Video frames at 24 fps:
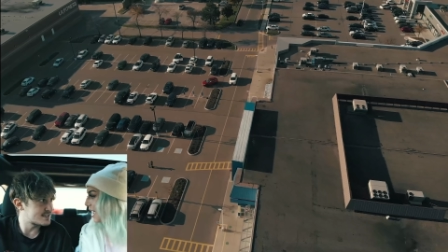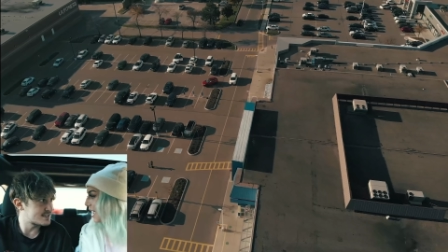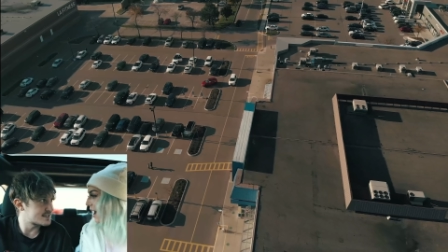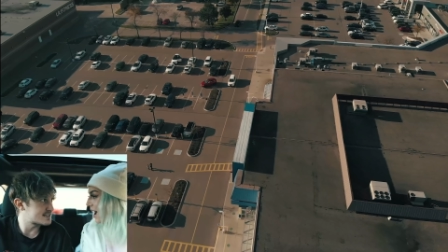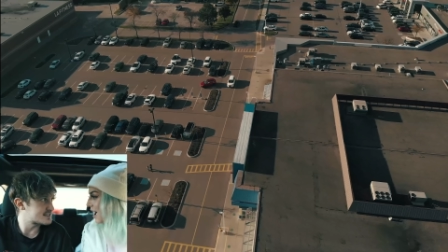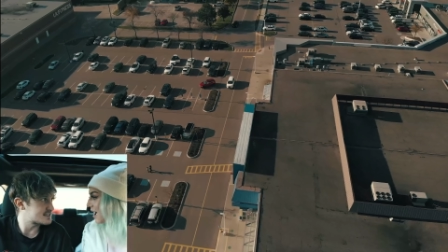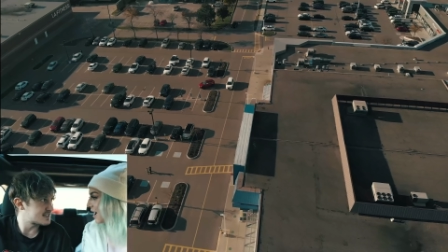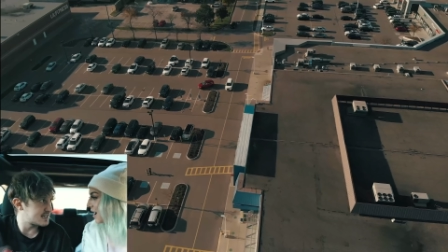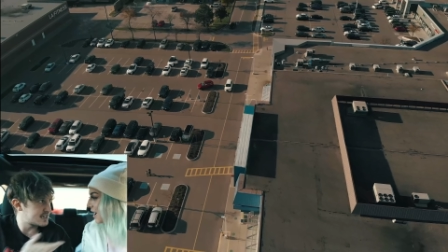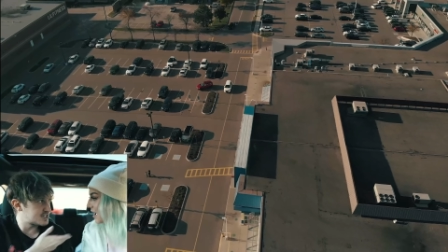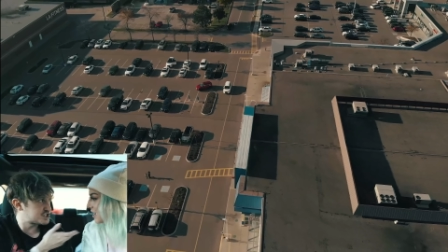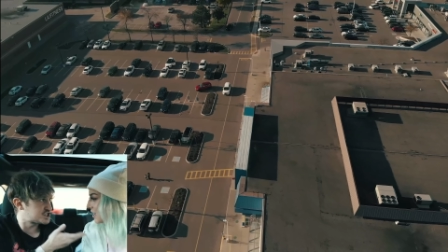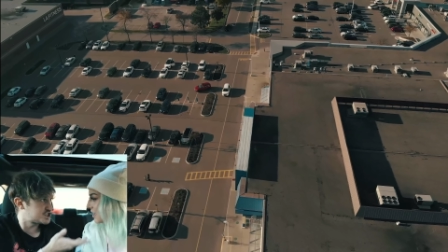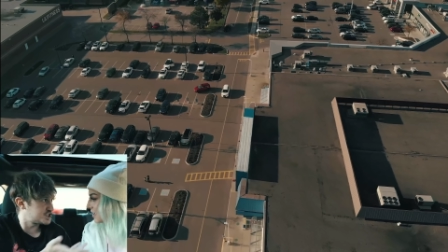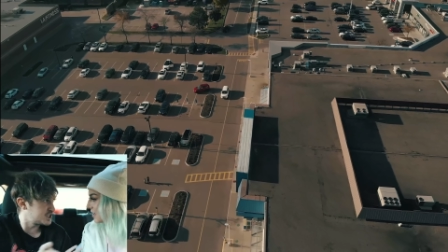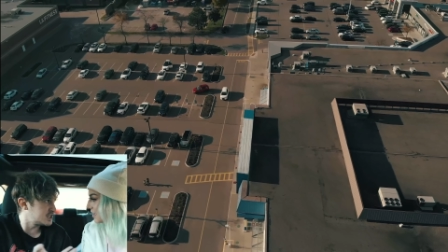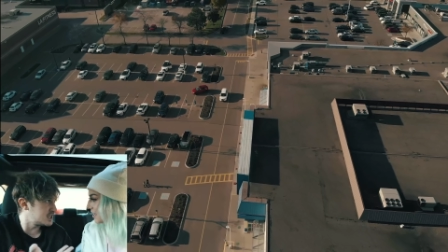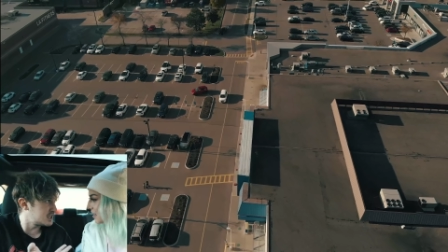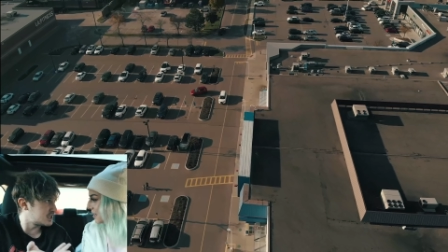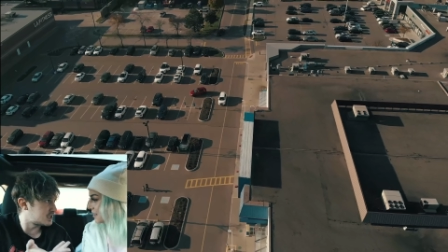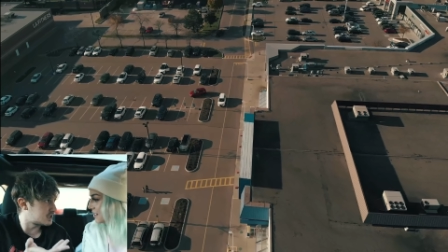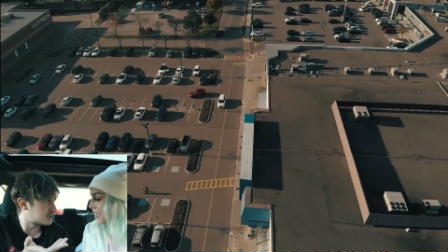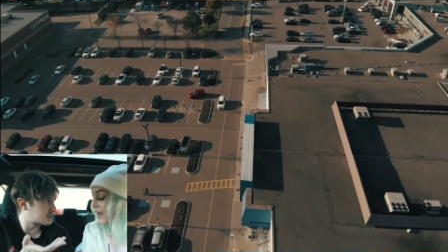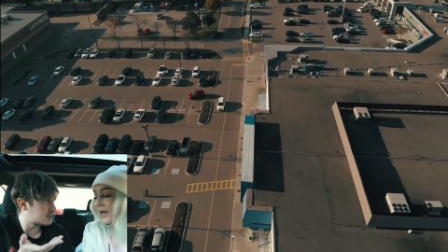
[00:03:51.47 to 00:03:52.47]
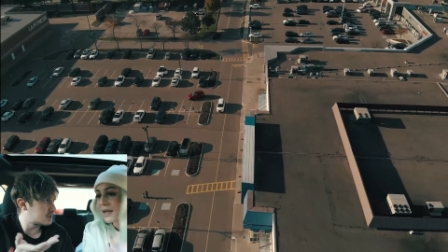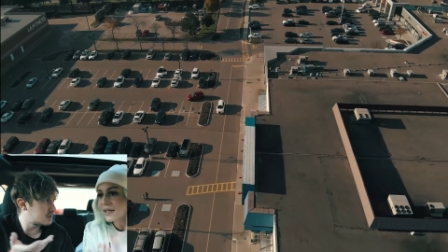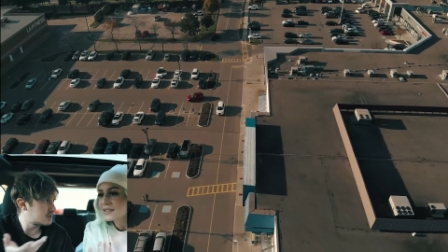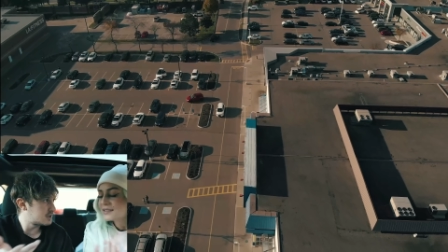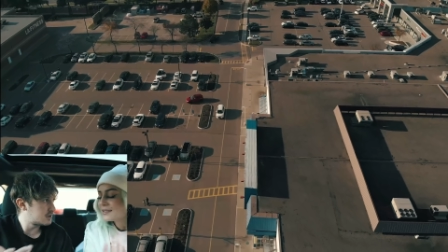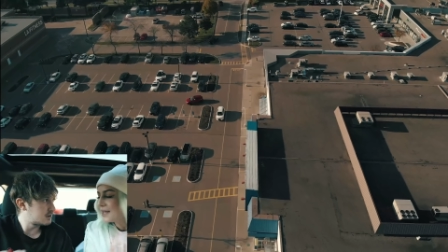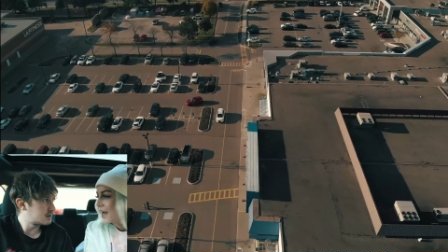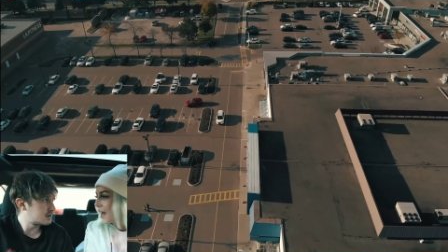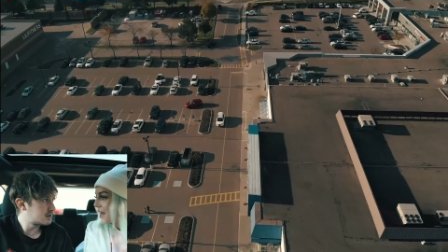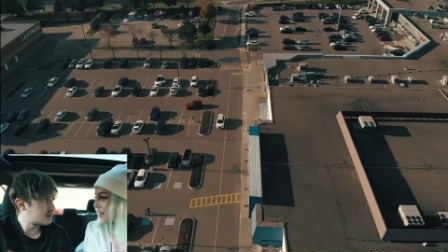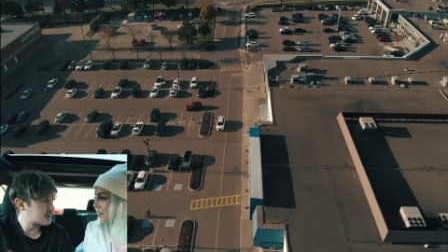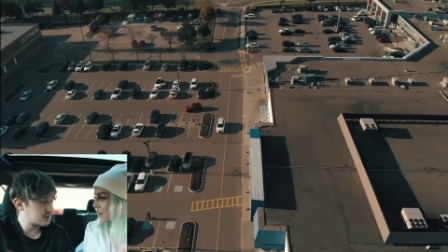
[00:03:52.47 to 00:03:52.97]
since last year. Yeah,
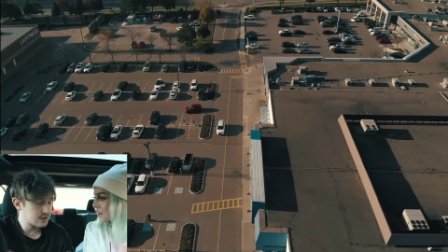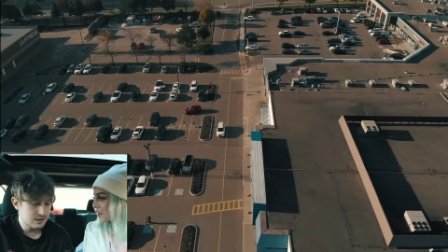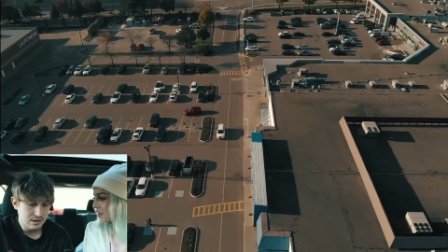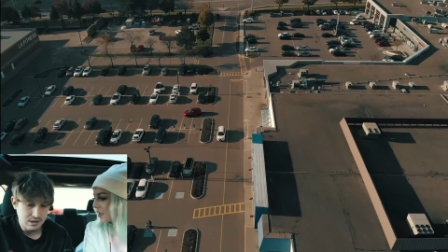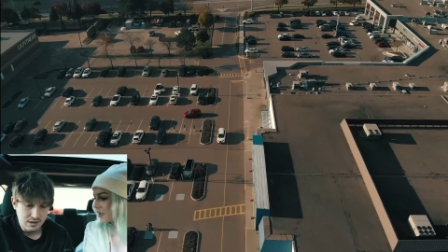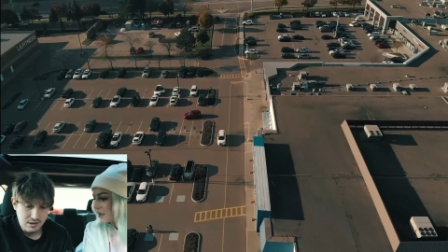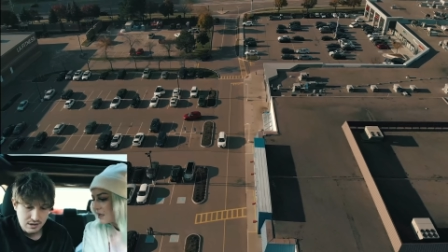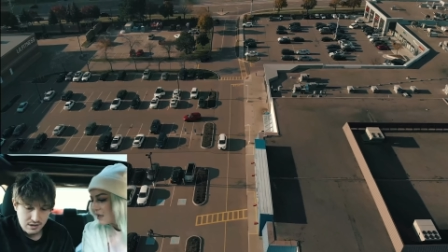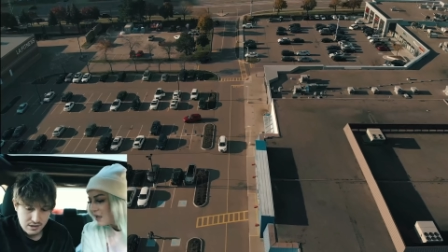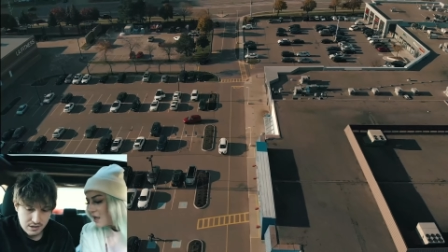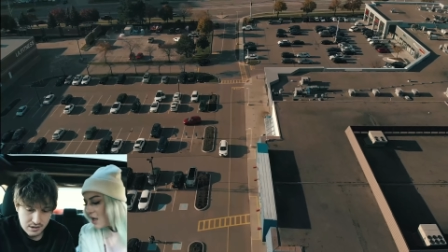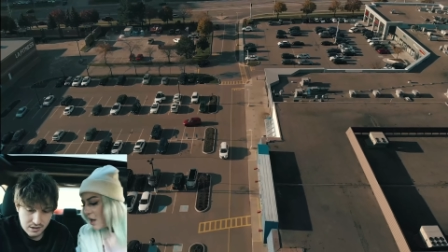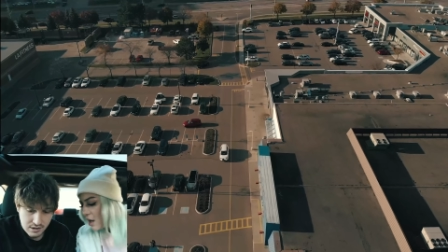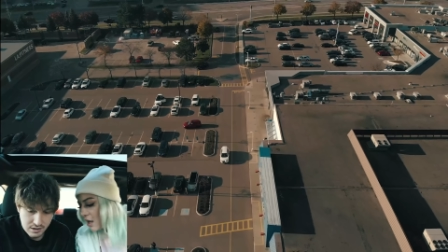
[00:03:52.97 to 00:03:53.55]
exactly.